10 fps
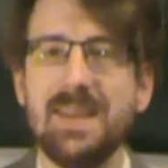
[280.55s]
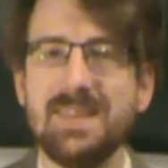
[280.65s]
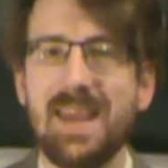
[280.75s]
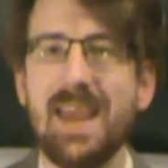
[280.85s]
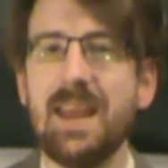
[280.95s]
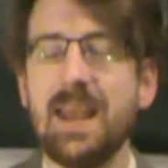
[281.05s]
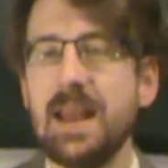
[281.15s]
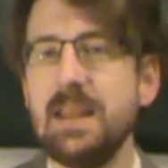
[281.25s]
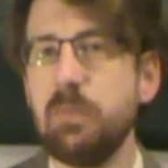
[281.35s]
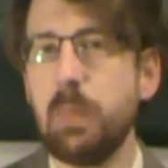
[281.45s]

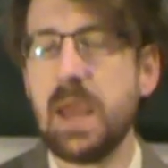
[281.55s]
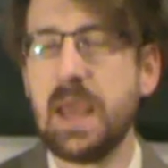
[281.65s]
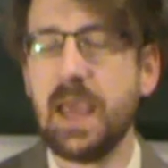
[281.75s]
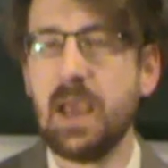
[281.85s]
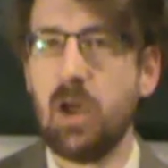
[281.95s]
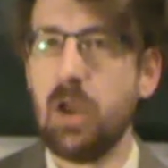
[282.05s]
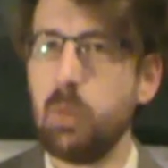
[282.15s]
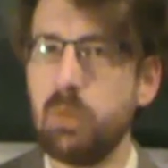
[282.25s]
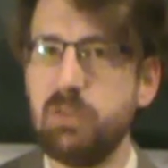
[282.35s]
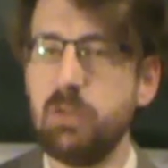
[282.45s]
Technically speaking, I know
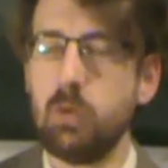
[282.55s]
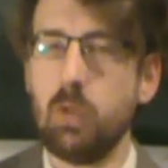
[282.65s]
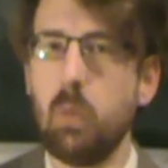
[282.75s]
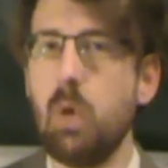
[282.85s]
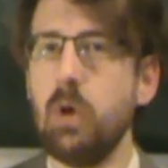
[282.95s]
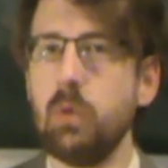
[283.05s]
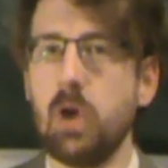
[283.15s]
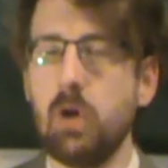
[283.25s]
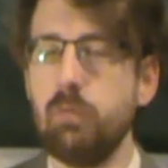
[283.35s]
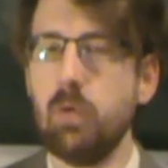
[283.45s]
we've still got the
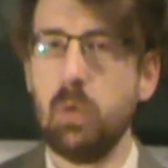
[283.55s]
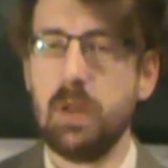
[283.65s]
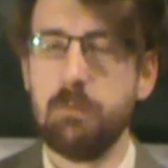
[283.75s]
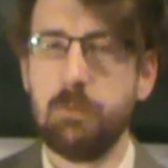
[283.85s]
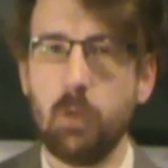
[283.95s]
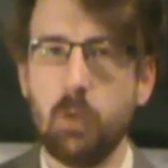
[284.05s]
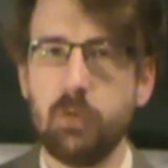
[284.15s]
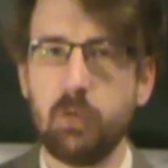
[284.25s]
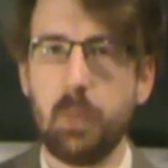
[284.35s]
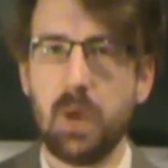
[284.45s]
wildcard rule
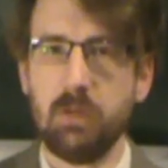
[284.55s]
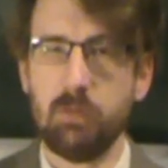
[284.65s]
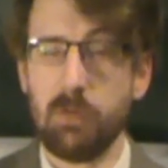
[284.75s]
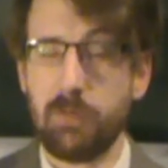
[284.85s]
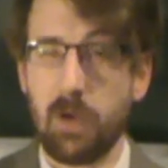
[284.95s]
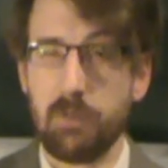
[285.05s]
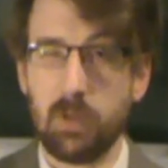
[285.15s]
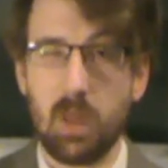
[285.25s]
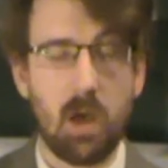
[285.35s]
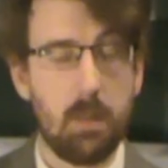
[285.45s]
enforced, but the
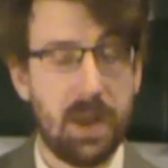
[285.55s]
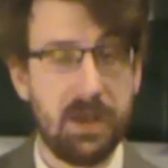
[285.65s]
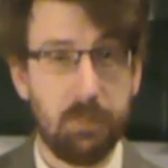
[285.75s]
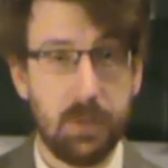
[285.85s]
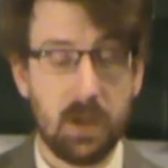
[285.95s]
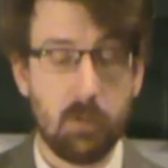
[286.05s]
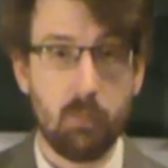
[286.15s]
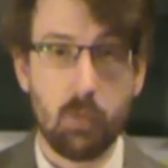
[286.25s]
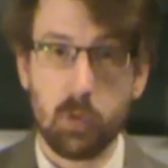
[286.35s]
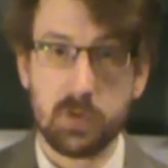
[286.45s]
Revival are meant to be a
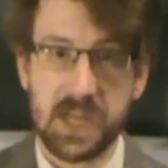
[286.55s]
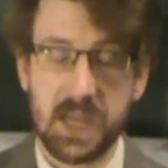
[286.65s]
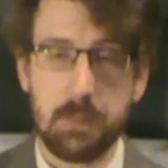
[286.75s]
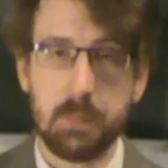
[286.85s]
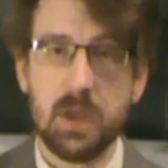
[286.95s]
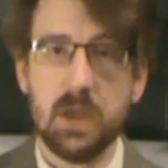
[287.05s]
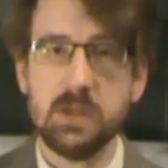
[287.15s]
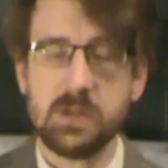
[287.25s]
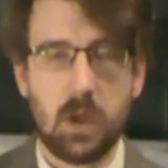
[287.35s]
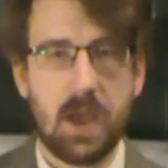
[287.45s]
Raw team,
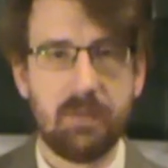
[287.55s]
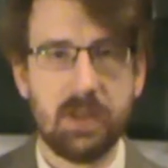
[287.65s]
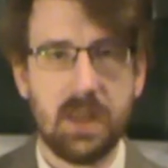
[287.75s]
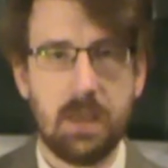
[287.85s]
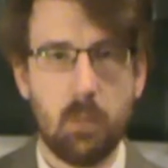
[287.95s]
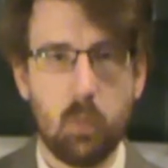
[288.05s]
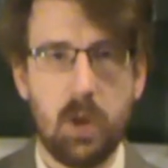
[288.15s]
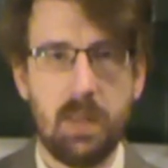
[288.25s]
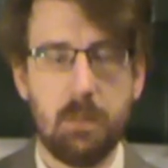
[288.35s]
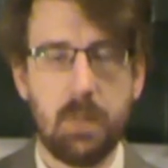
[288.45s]
so having them
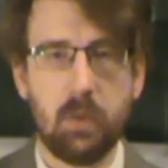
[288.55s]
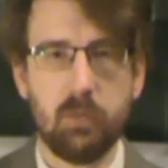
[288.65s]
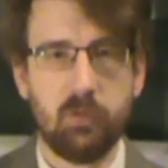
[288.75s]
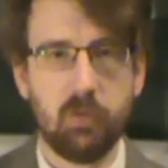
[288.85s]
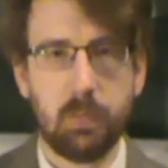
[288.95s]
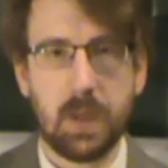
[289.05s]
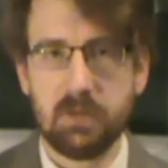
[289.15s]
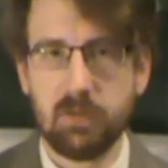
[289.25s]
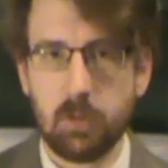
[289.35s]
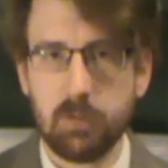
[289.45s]
win the belts just
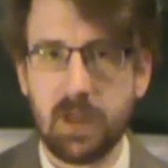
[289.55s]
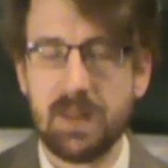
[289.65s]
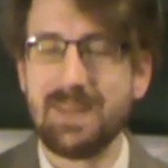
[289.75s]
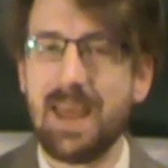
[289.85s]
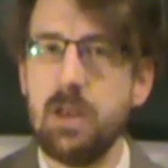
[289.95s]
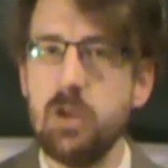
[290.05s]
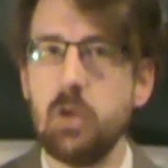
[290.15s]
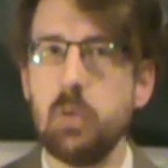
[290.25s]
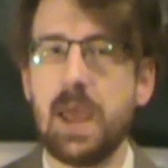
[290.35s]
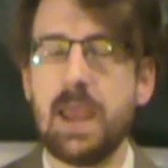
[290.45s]
makes no sense. And
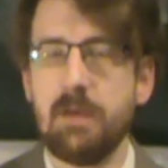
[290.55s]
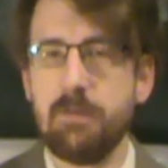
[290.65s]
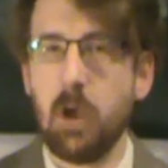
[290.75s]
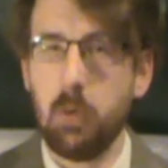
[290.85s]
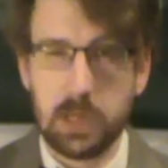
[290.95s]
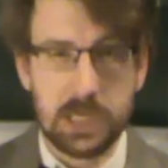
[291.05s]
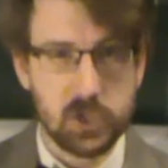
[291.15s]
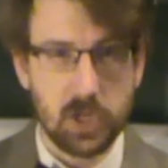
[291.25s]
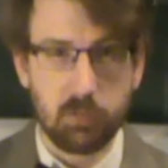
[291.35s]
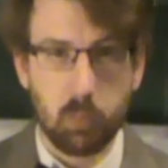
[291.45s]
New Day have only
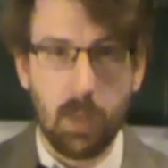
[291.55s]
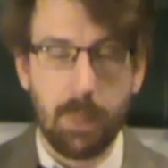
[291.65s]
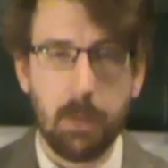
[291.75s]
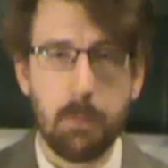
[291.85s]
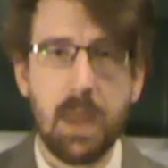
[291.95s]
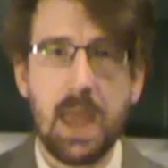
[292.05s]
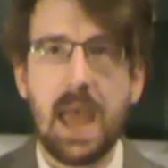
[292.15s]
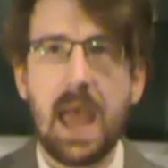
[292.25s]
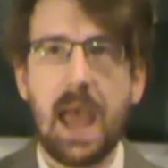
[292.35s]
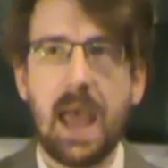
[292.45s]
just won them,
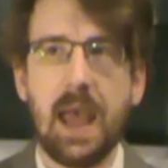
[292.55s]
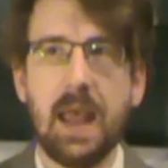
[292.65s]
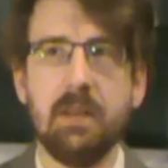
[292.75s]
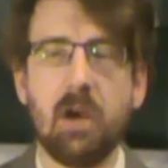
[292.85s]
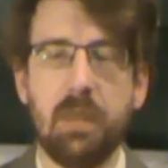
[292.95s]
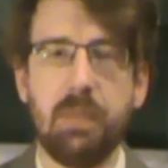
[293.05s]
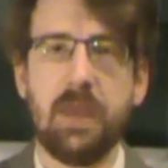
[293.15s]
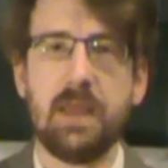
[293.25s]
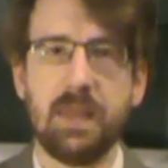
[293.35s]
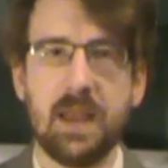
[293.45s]
and I
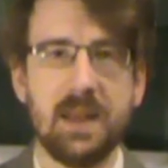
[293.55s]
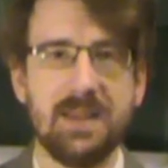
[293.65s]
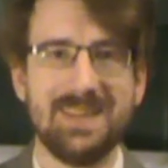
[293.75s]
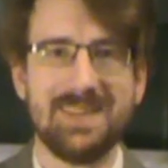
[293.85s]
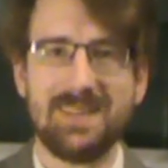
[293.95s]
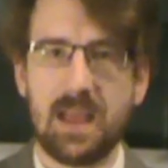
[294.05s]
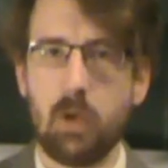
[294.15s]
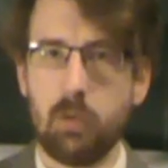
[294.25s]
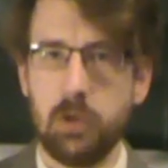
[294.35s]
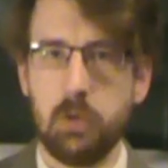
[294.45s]
think they need to stay
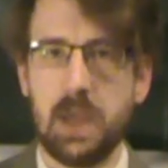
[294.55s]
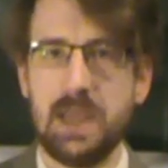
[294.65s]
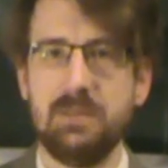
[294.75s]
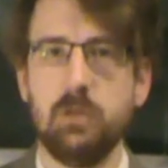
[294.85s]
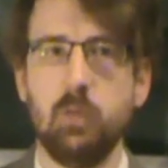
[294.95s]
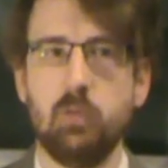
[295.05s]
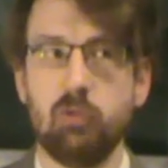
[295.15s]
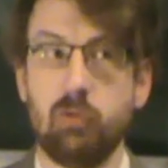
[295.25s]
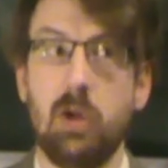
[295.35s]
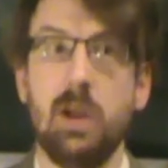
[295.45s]
on New Day to
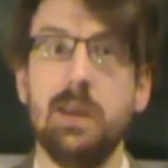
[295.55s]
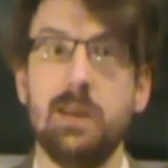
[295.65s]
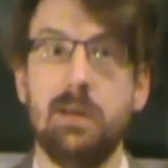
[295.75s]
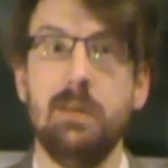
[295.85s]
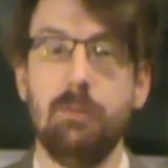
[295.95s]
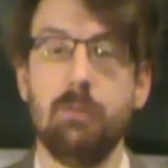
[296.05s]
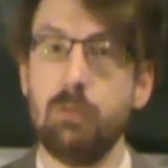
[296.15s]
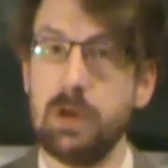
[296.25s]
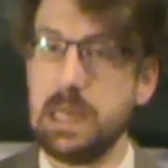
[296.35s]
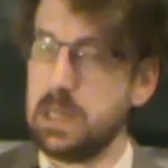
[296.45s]
try and kind of
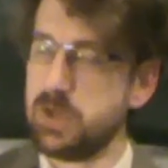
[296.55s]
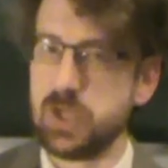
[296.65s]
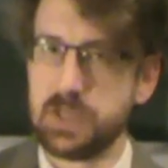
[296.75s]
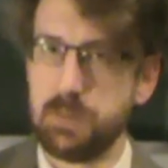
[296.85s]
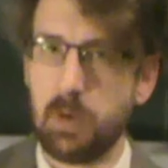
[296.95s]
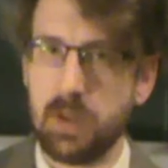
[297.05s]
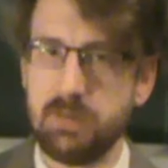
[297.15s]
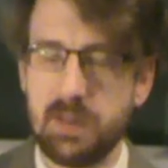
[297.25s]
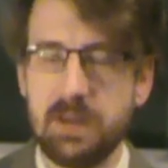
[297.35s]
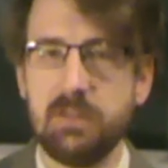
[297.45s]
re
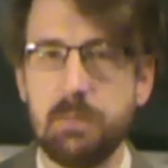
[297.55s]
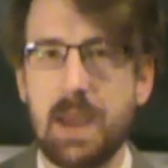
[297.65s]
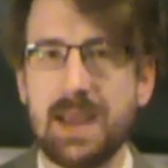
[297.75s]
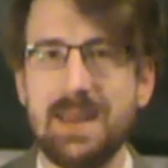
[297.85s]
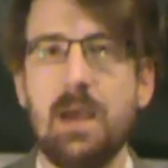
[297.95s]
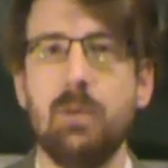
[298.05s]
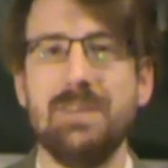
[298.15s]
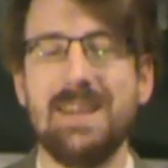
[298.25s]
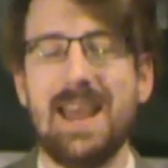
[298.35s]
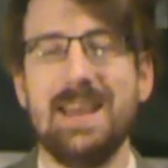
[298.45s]
legitimise the SmackDown
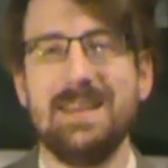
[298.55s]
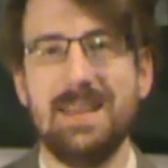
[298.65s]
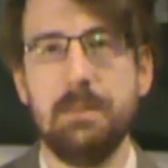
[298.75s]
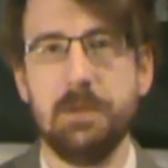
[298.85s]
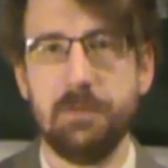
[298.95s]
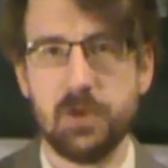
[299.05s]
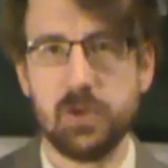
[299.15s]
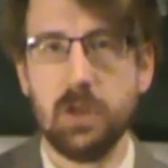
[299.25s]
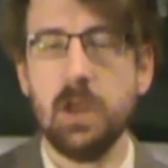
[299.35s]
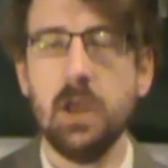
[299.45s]
tag team
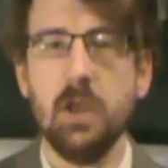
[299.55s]
division.